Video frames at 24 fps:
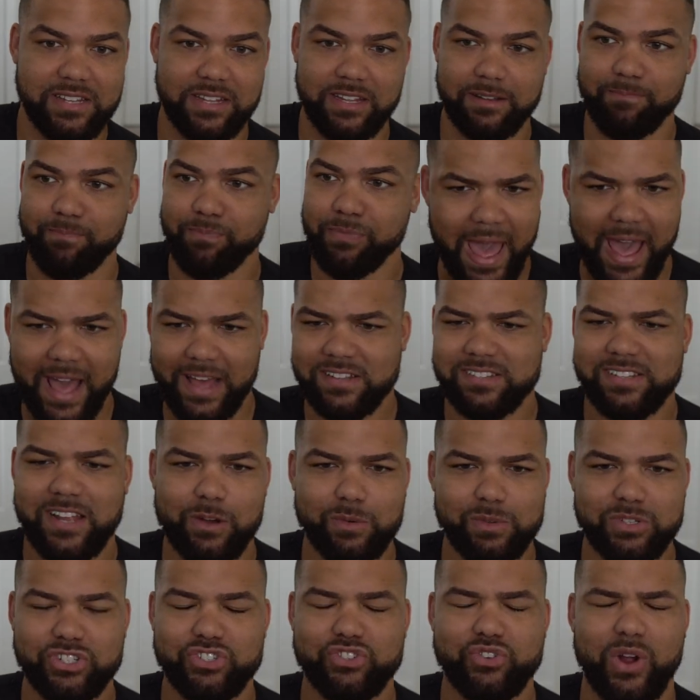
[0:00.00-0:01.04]
And as I
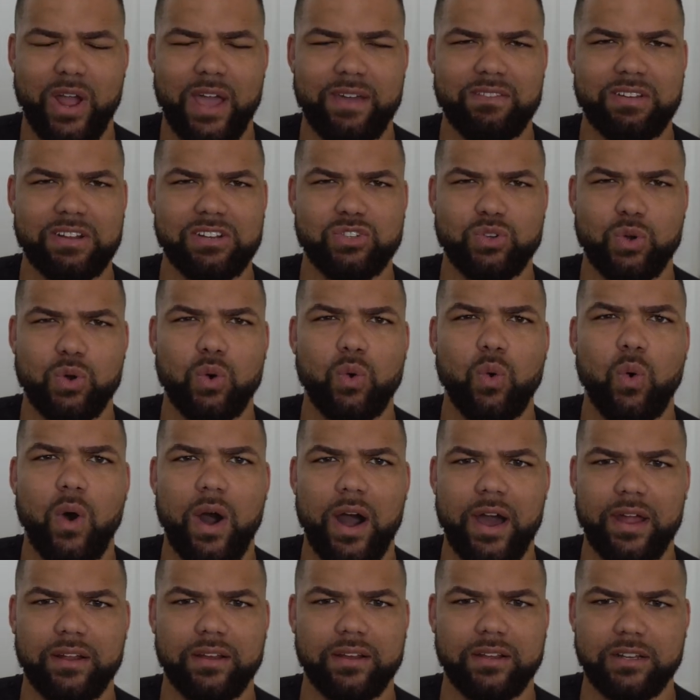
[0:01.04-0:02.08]
was driving to
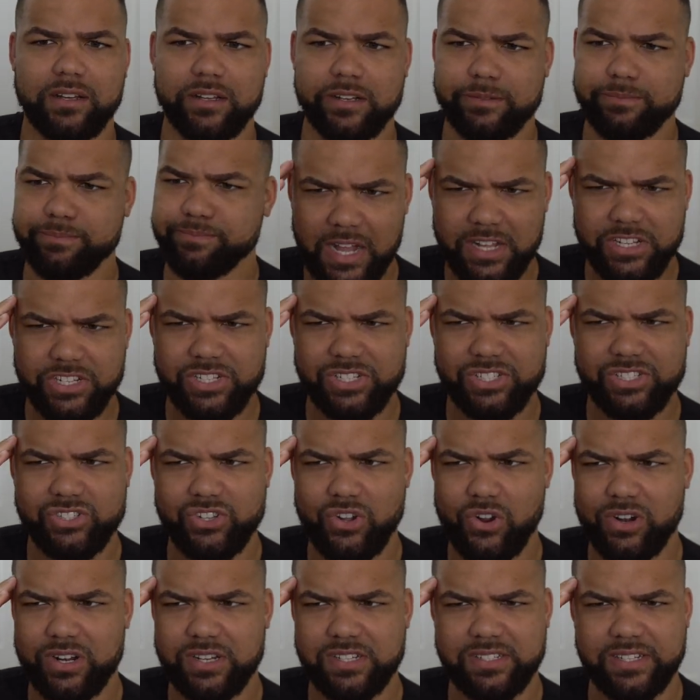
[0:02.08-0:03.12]
Aquatica, I just
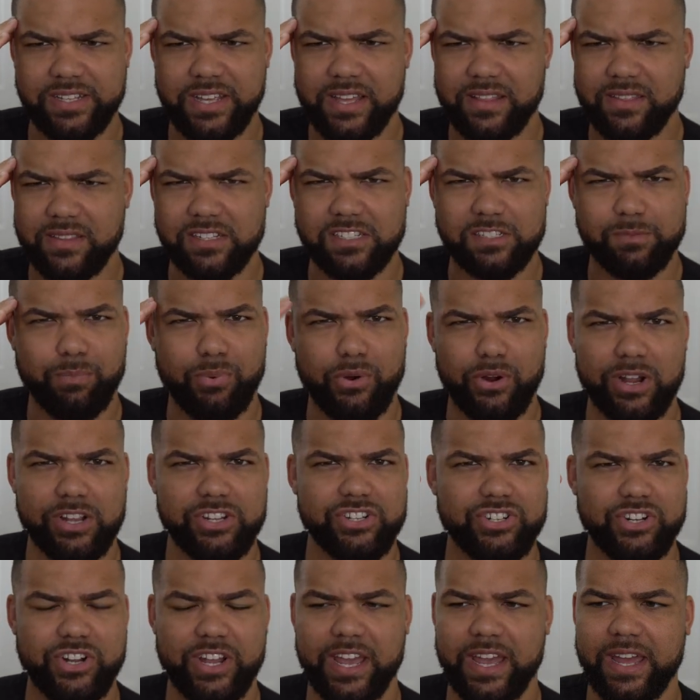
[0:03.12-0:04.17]
started to get this
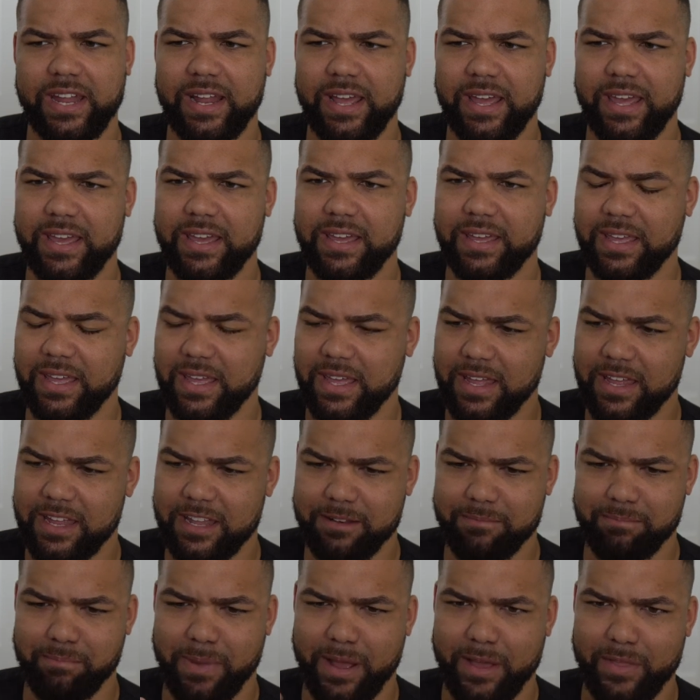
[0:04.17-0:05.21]
pressure headache,
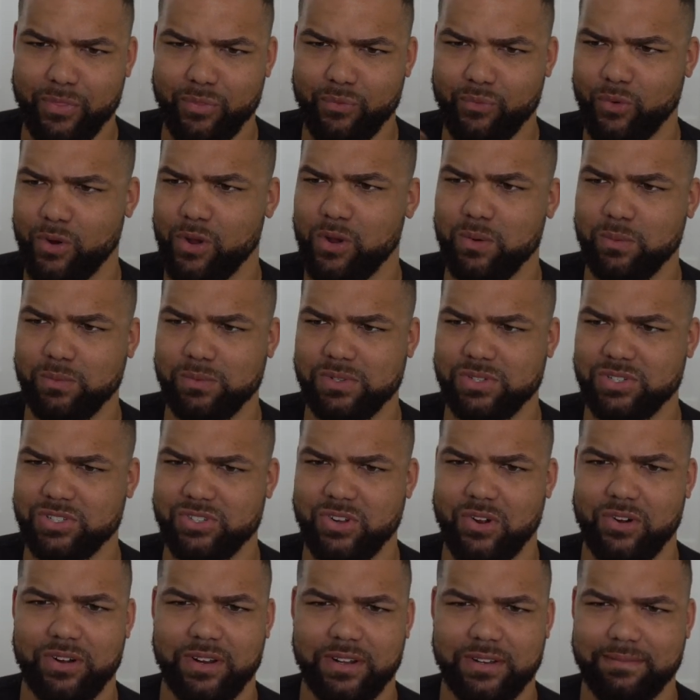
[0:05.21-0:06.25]
and my throat
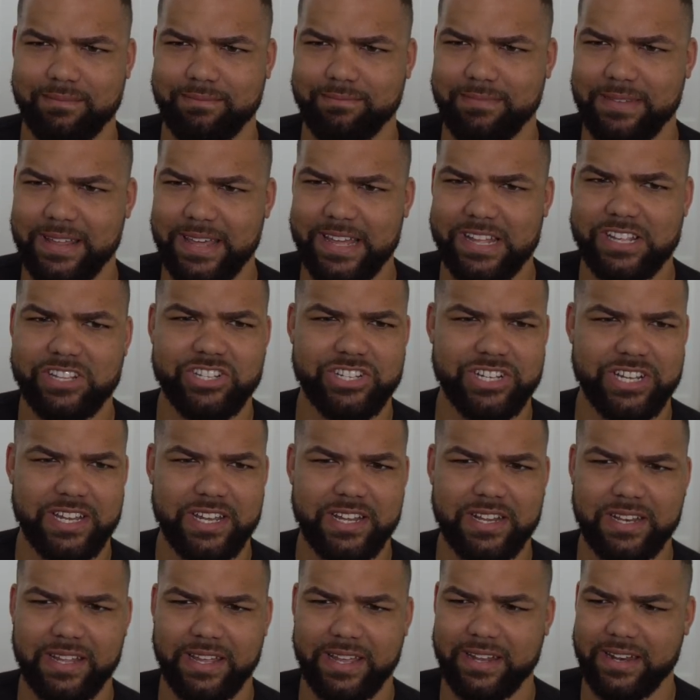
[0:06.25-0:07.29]
started
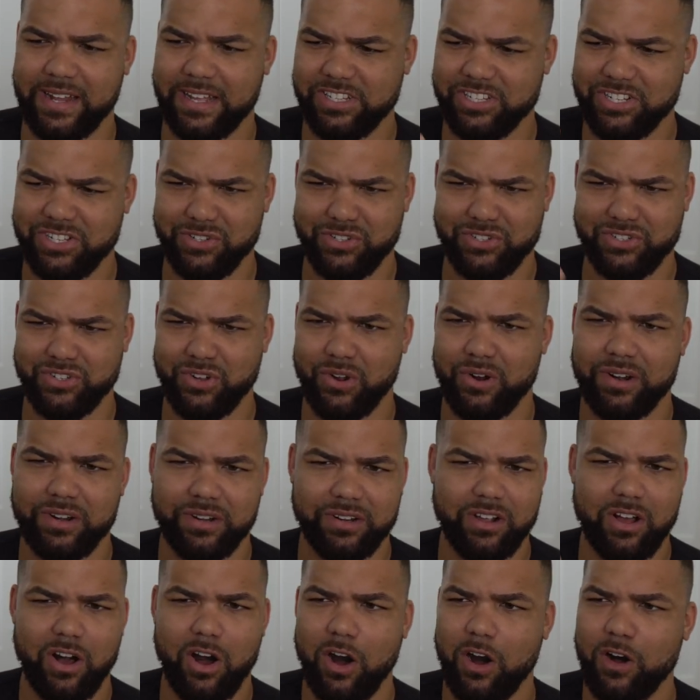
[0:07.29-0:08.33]
itching, and I just
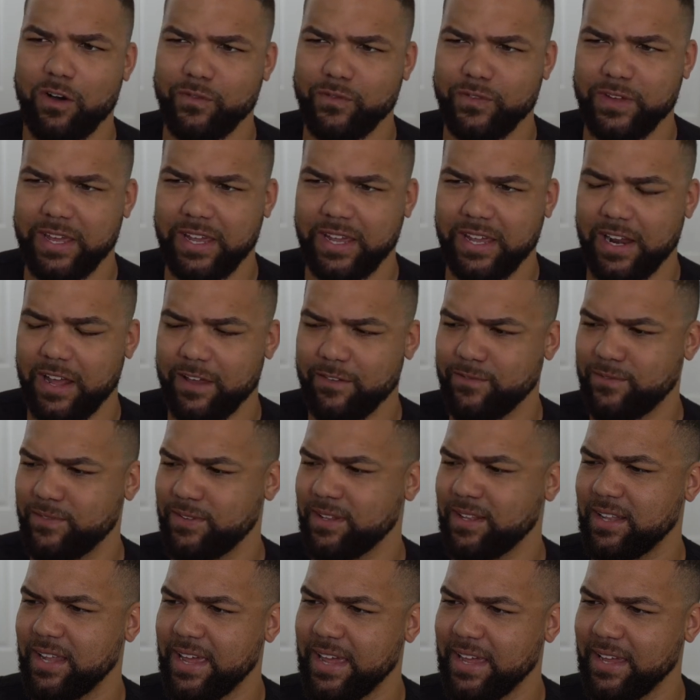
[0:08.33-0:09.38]
started coughing. And I
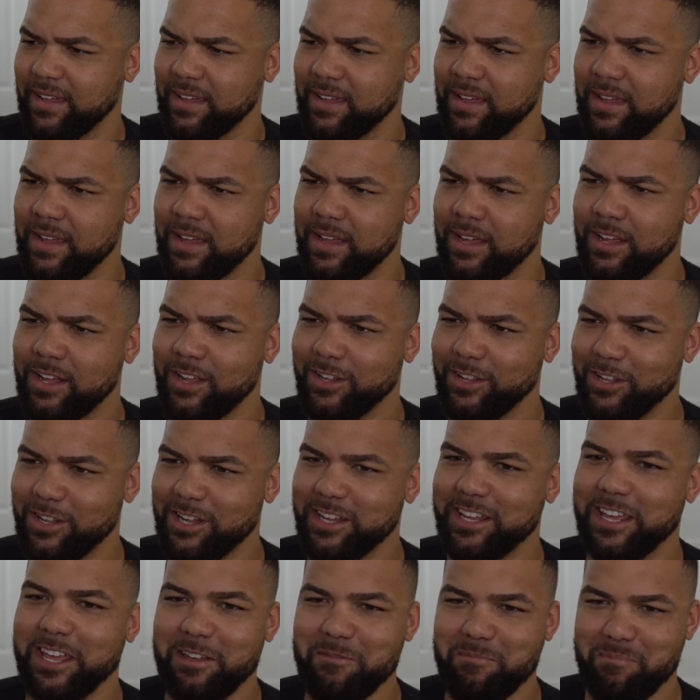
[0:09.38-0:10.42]
feel like,
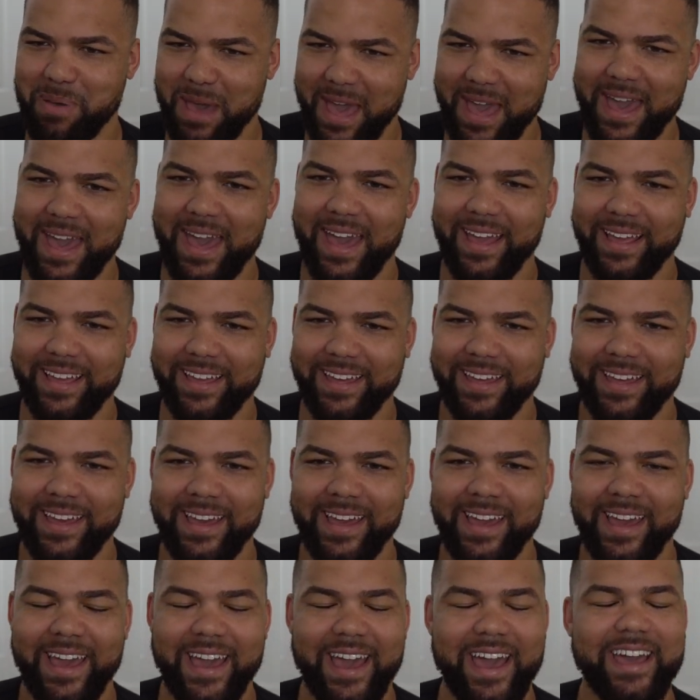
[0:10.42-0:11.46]
looking back
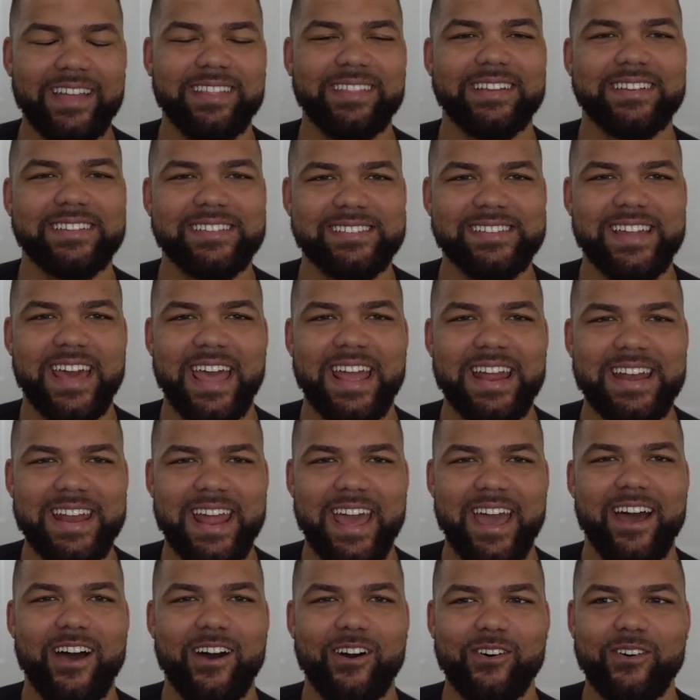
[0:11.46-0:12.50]
at this day
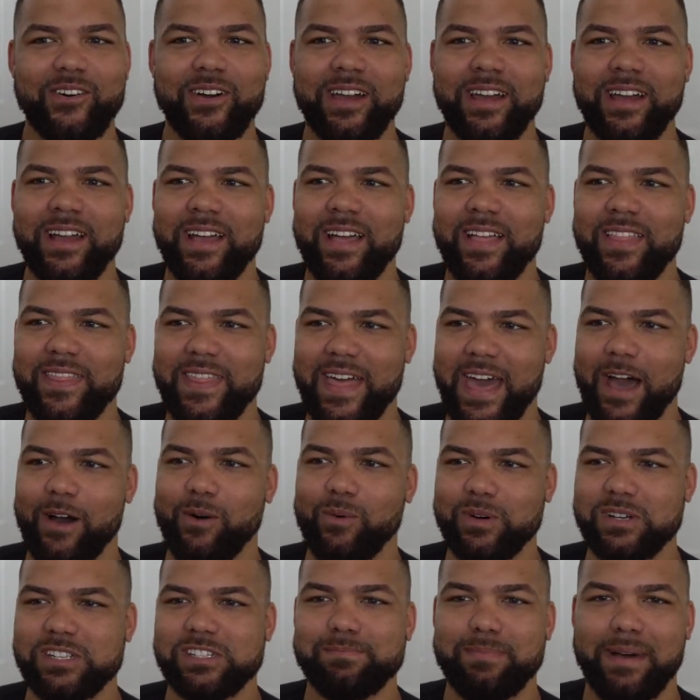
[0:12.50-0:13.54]
now, that
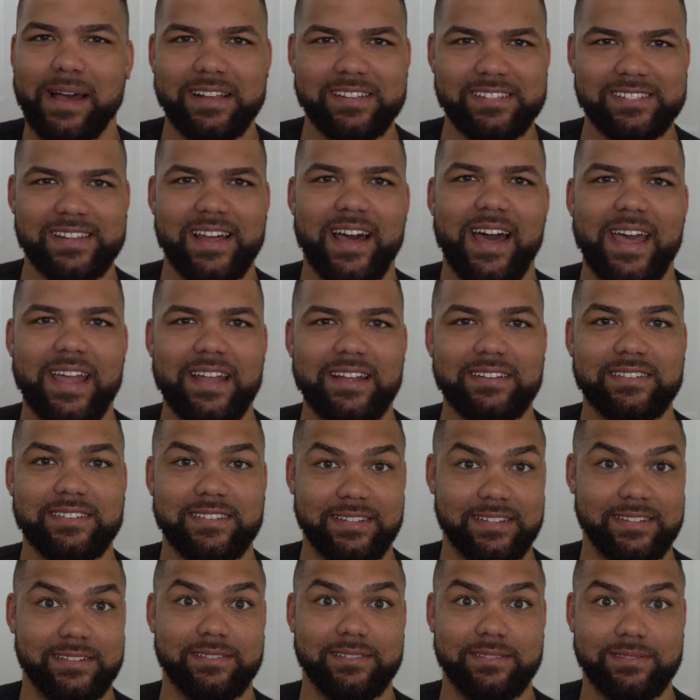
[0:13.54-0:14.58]
was my sign
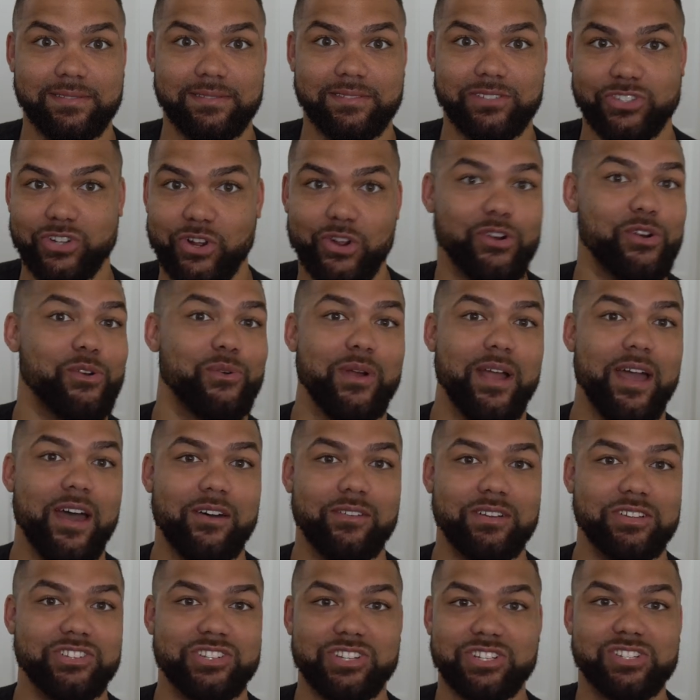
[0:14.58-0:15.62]
to turn
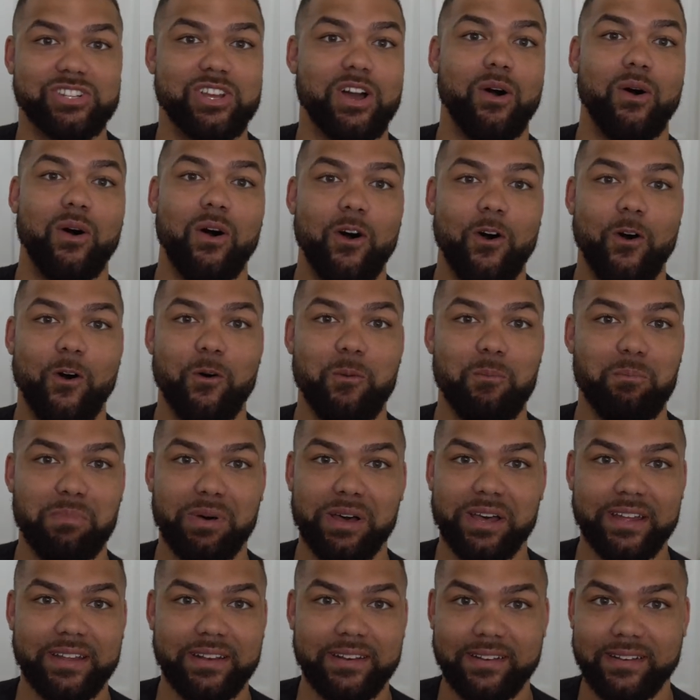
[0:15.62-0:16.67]
around and just go home.
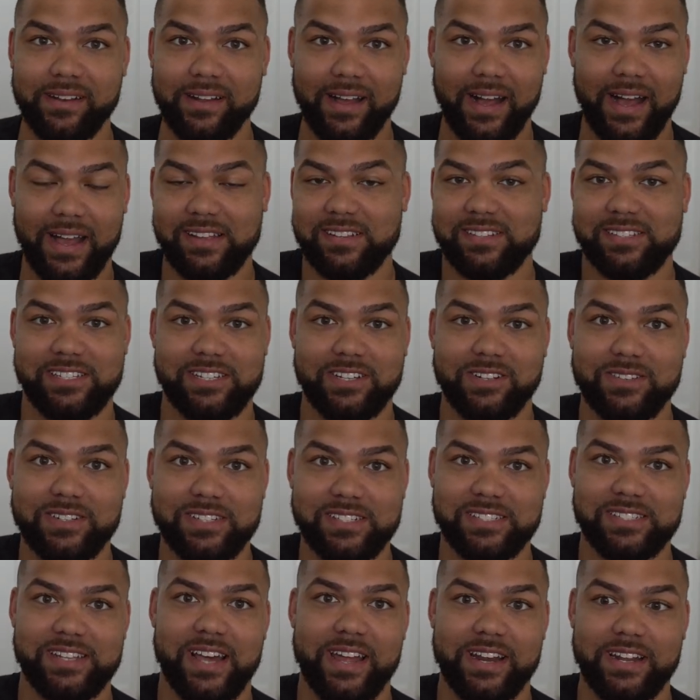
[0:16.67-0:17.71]
But I still
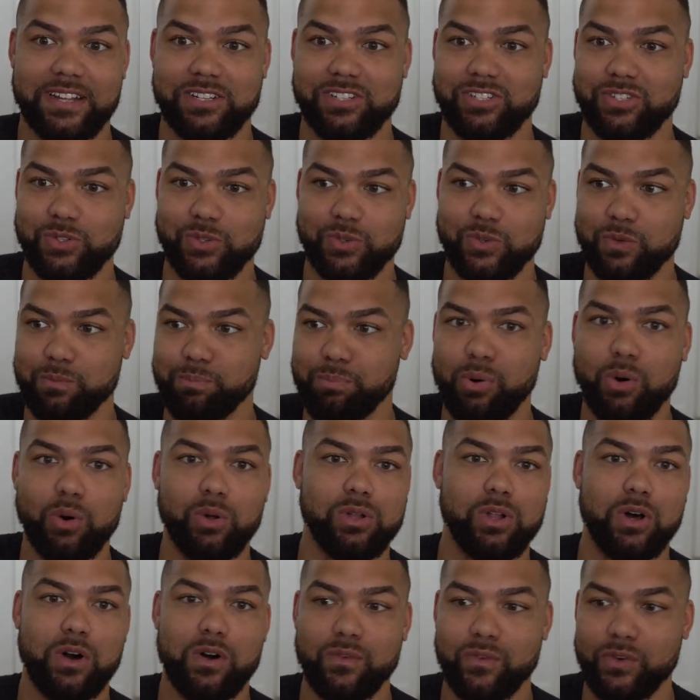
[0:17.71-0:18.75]
decided to
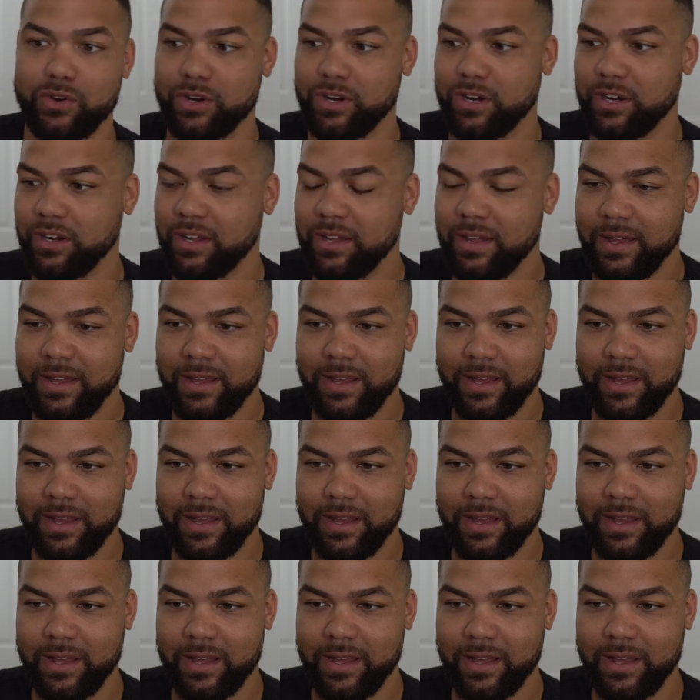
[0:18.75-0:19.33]
pull over.